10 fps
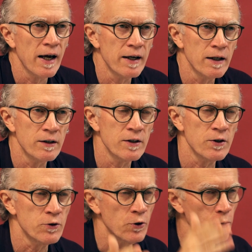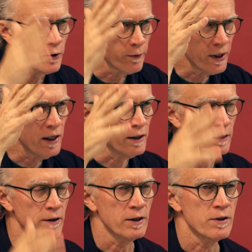And that this is so
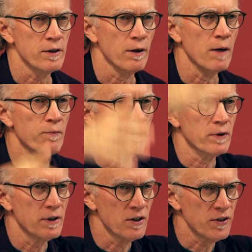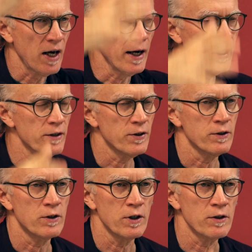green. The sides are
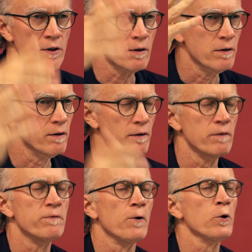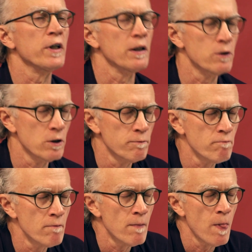just foliage.
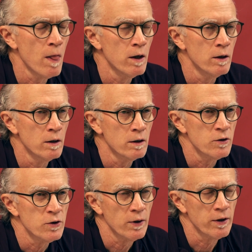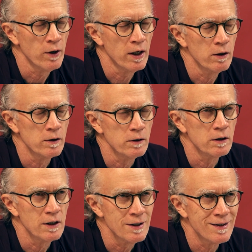So I thought, oh,
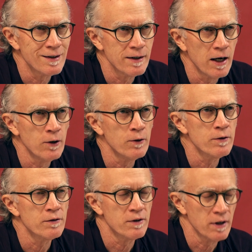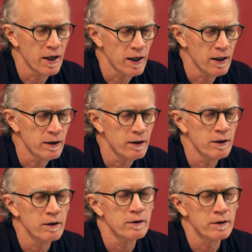this sounds like
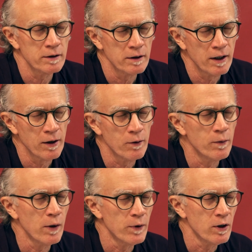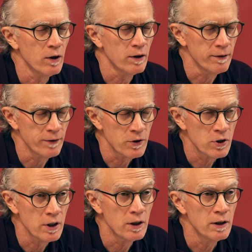what we call liver
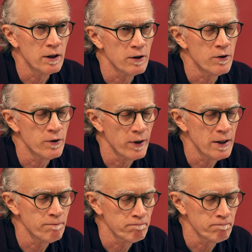qi constraint.